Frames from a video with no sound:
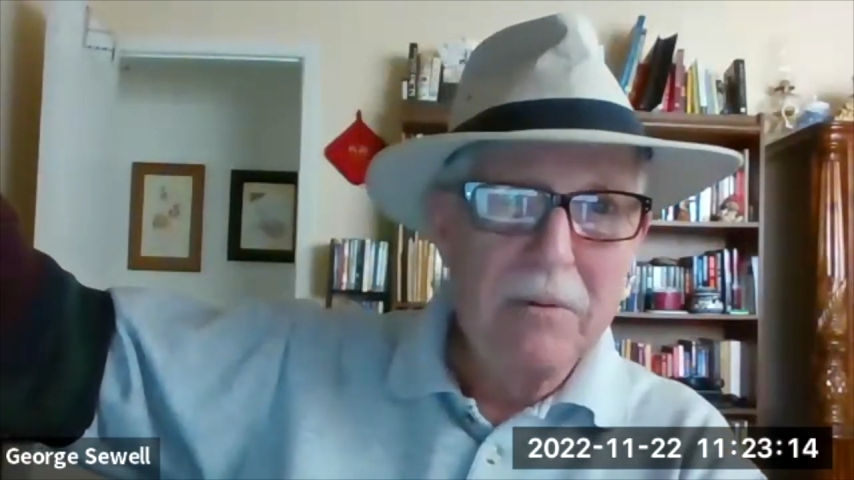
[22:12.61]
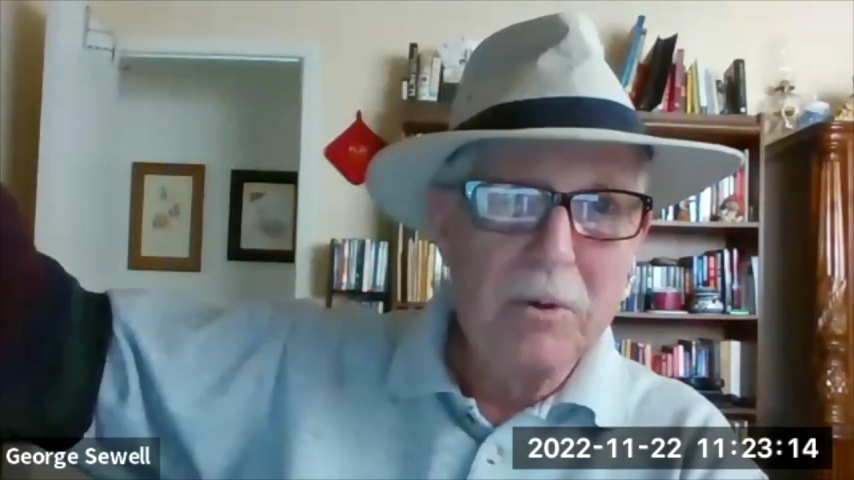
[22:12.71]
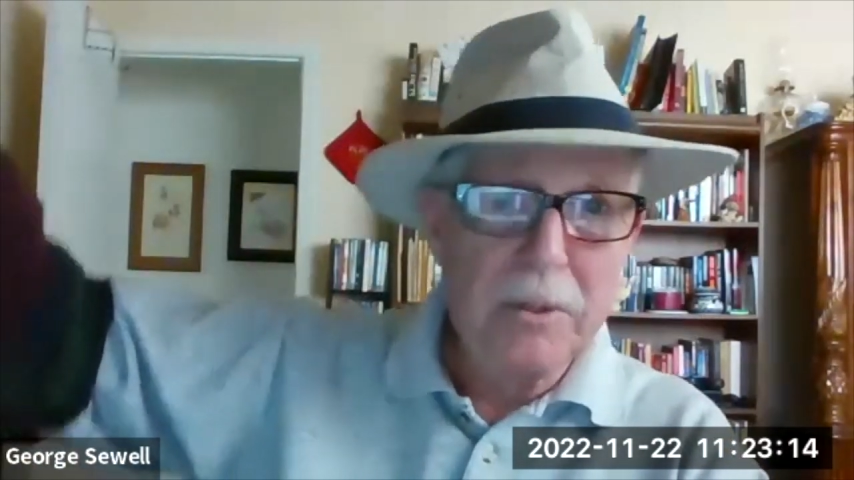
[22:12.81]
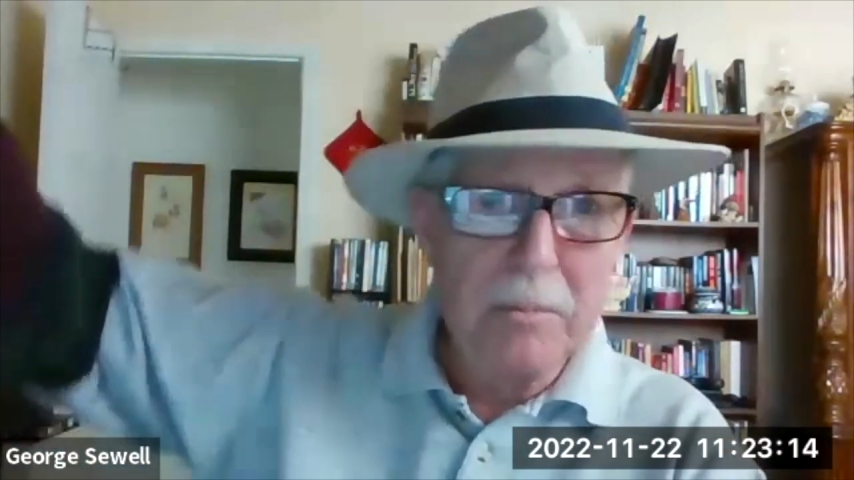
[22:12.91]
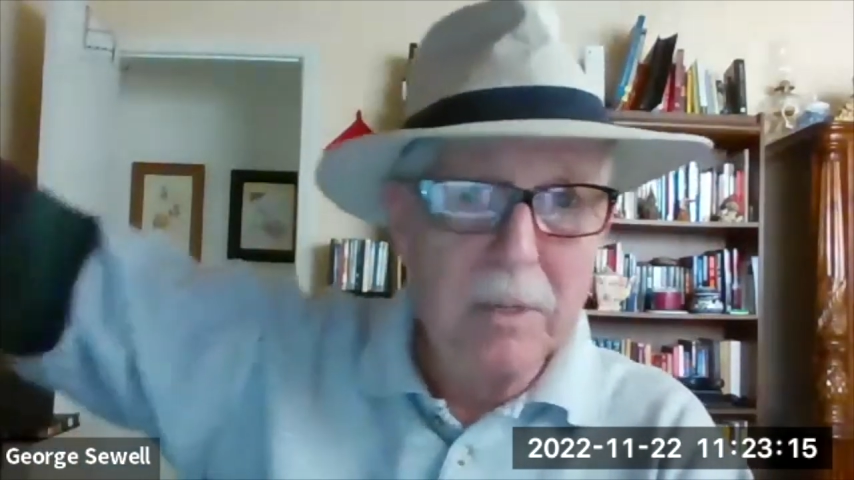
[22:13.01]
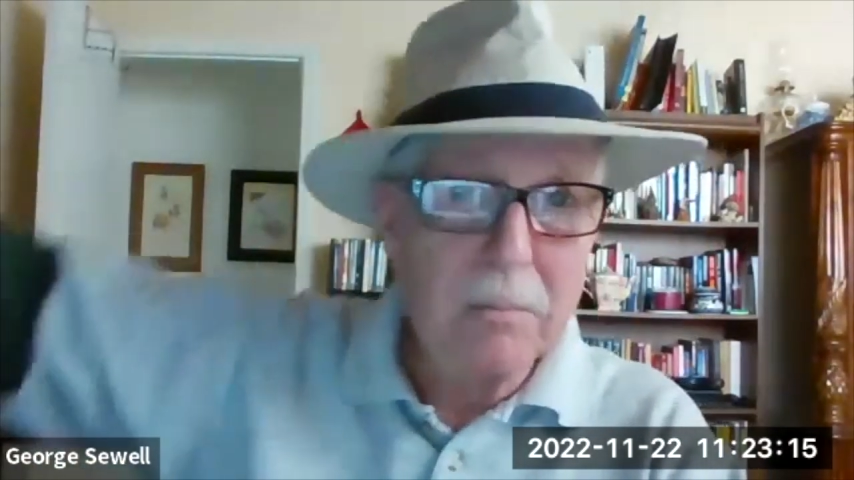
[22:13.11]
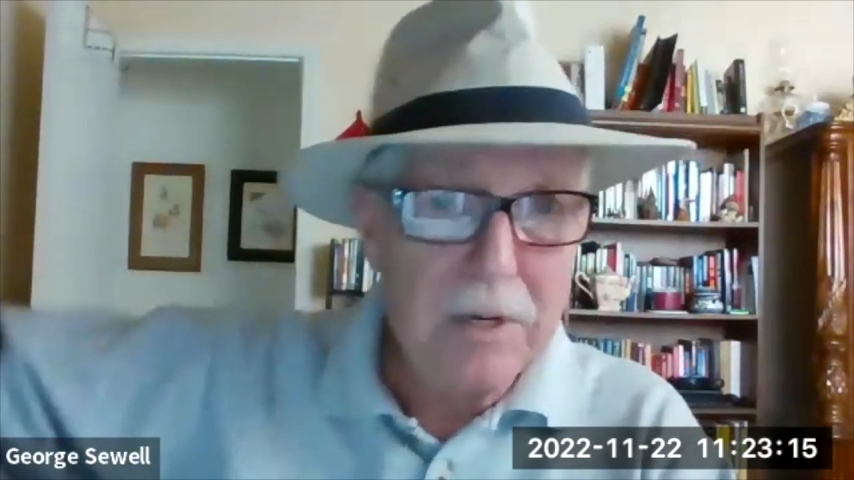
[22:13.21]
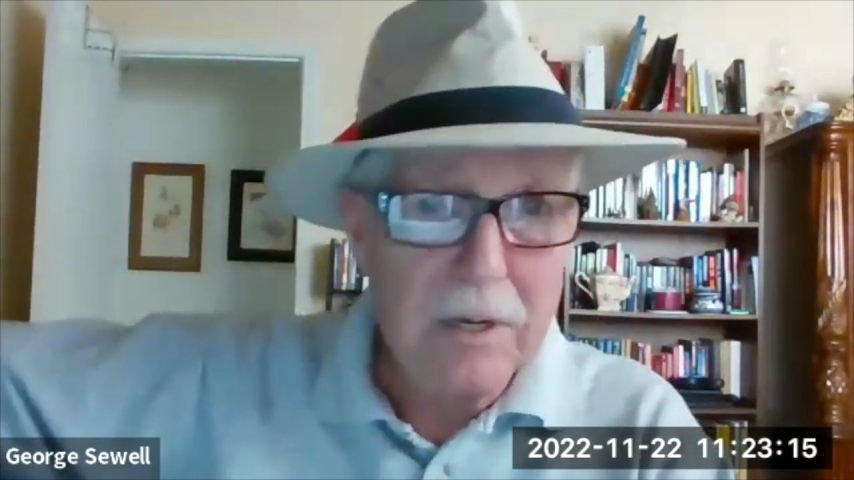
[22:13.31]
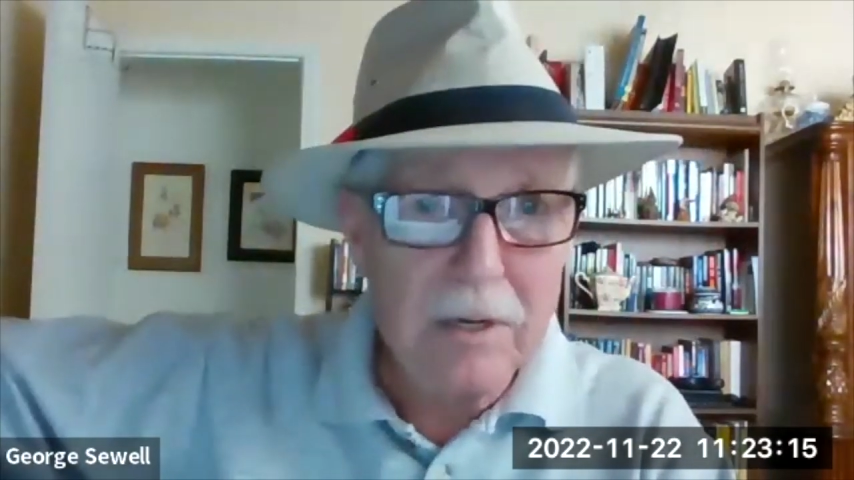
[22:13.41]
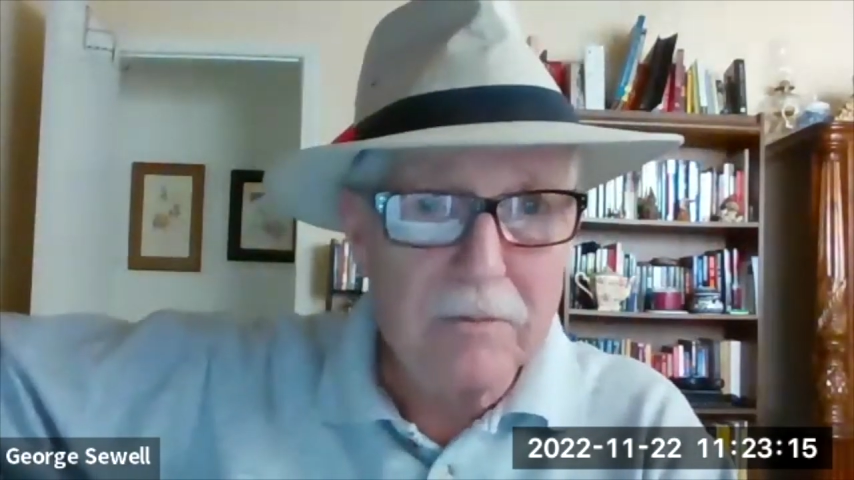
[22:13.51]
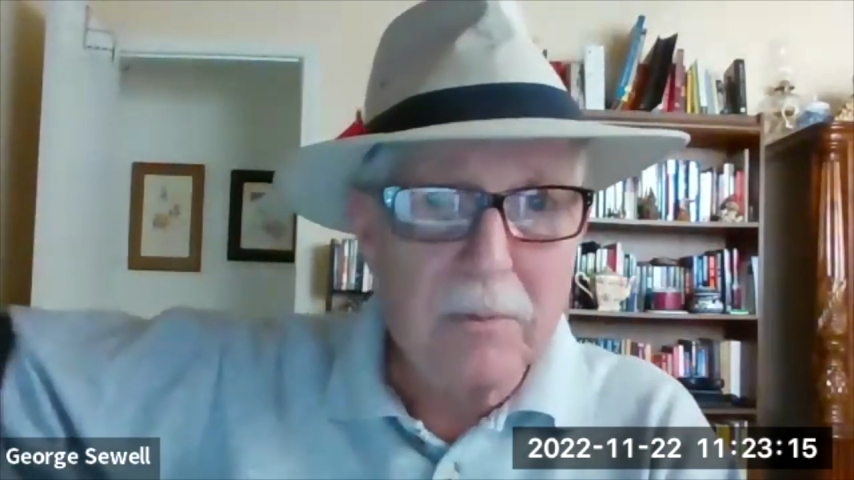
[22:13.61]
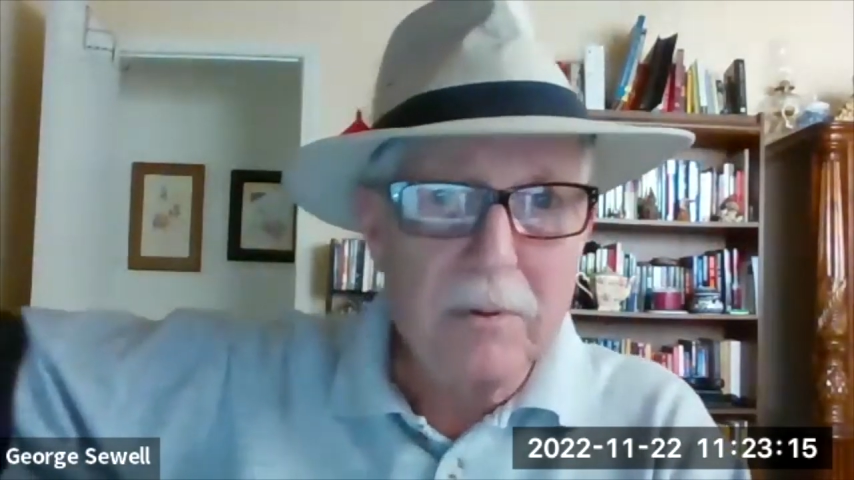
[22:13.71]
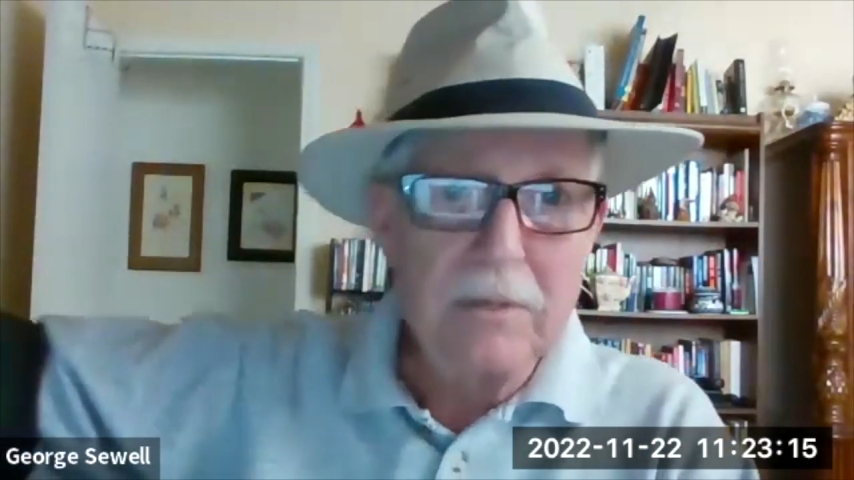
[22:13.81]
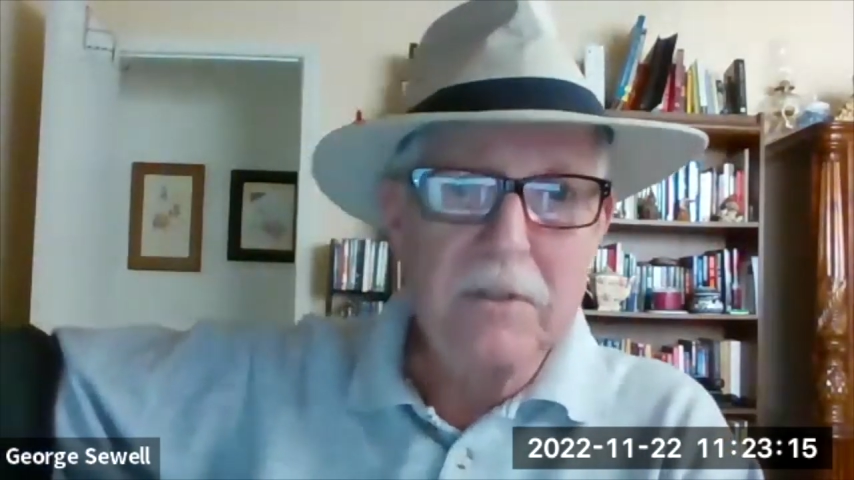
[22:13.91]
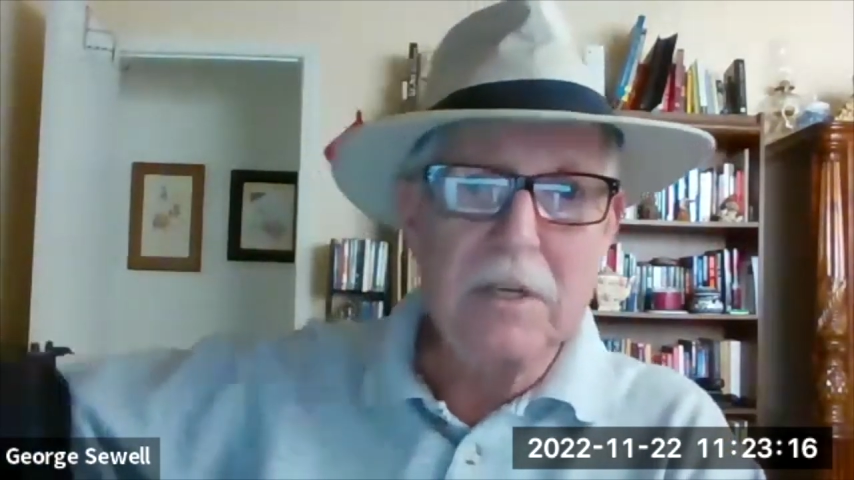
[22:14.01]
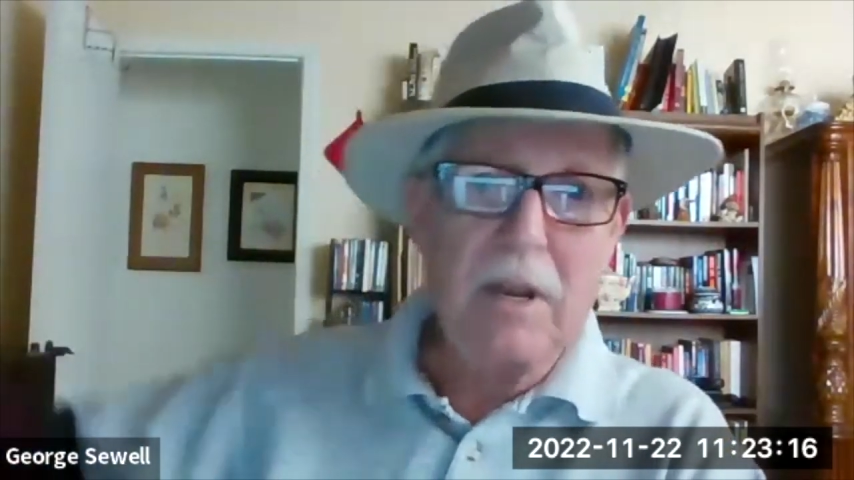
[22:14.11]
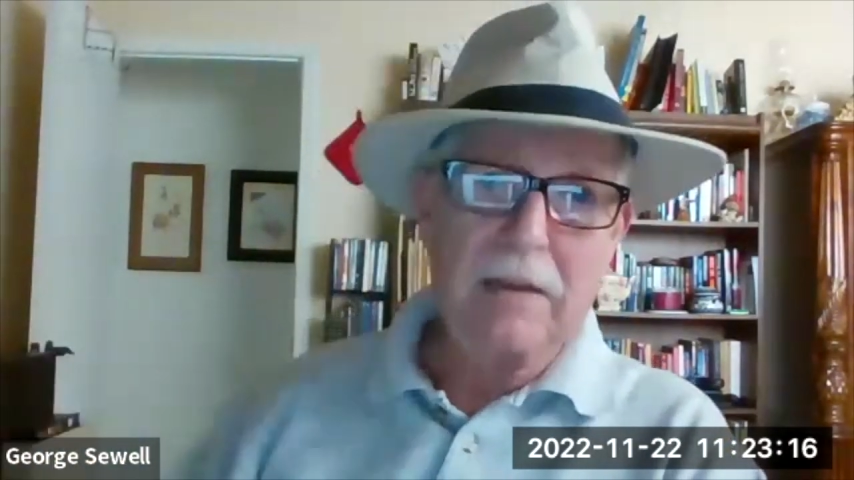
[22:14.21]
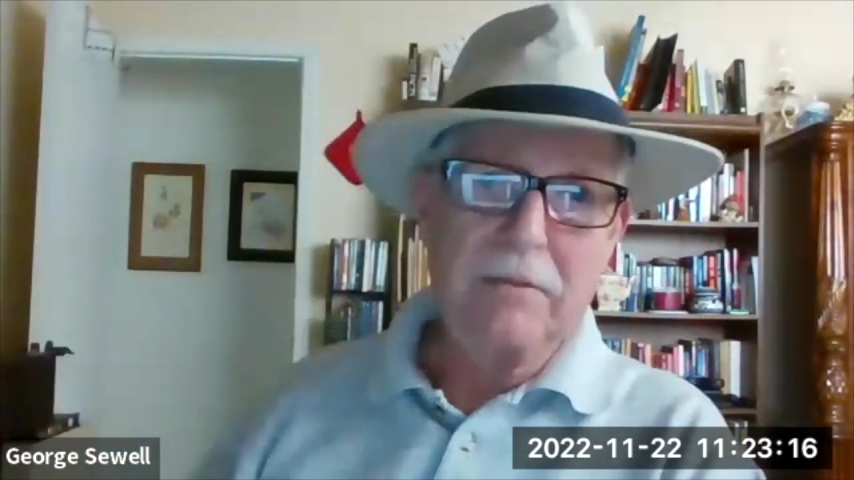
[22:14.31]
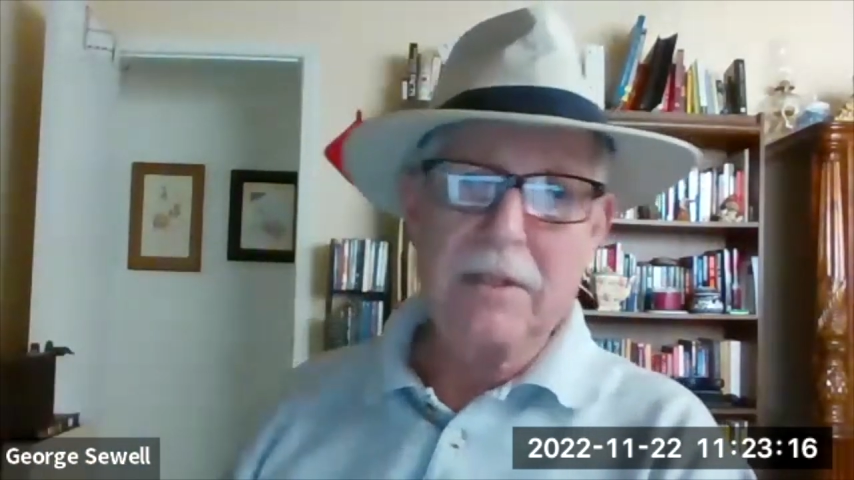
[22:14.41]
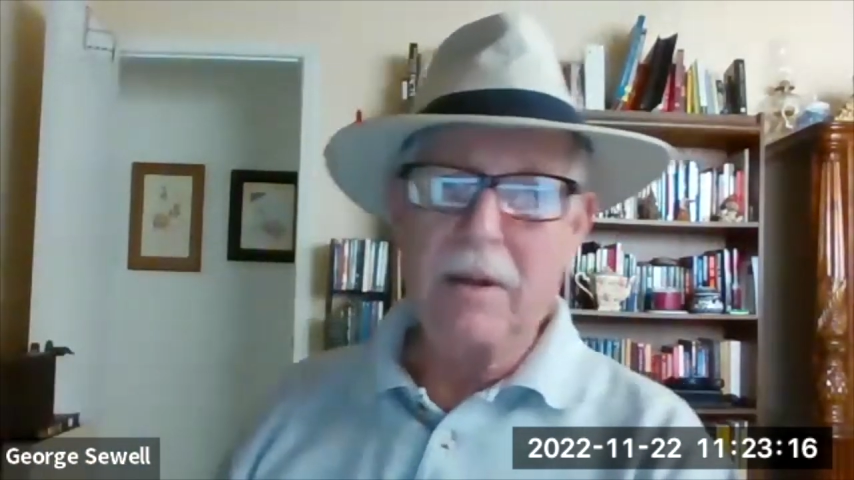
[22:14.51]
with a memory of a previous
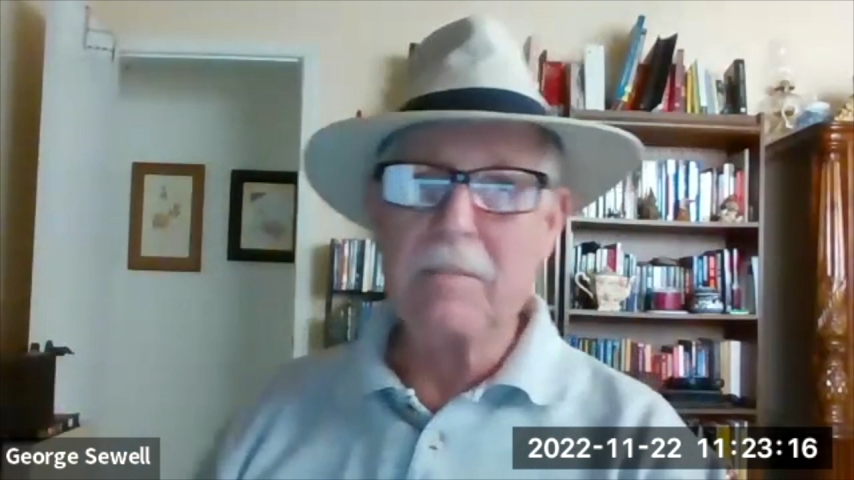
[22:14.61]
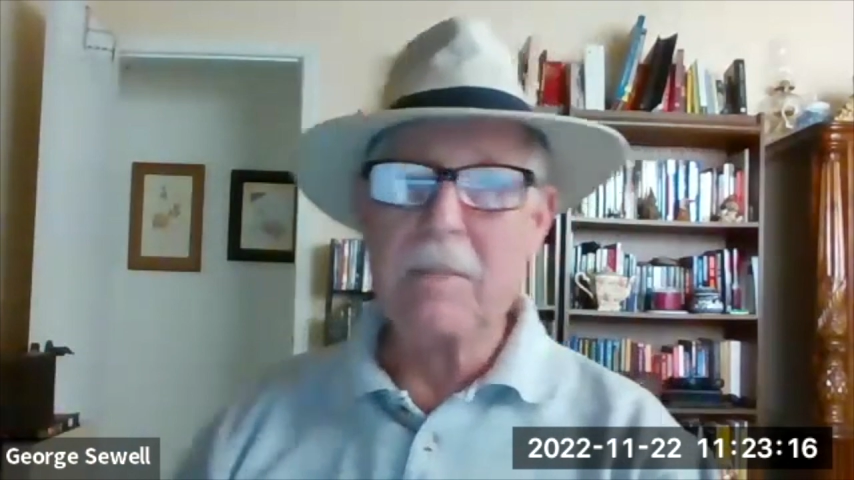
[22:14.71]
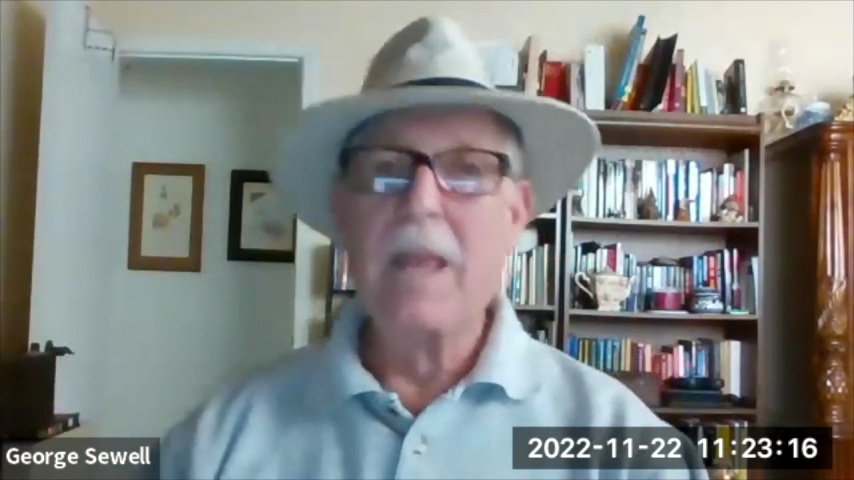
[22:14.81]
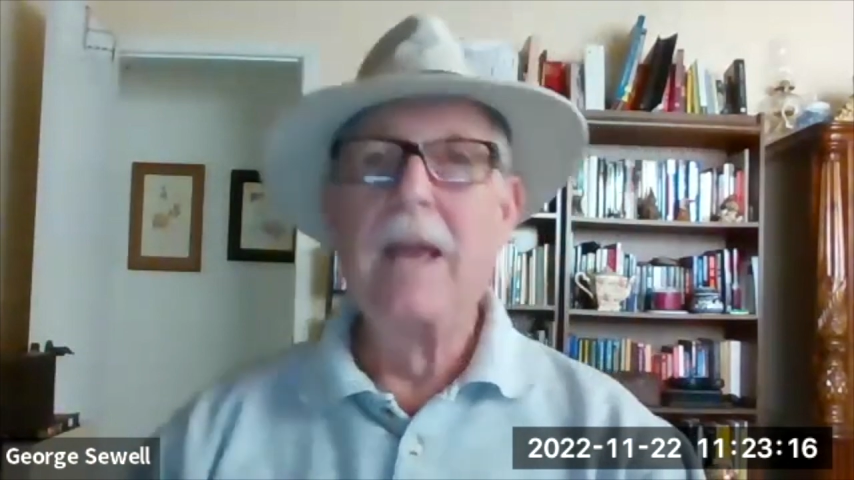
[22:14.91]
lifetime.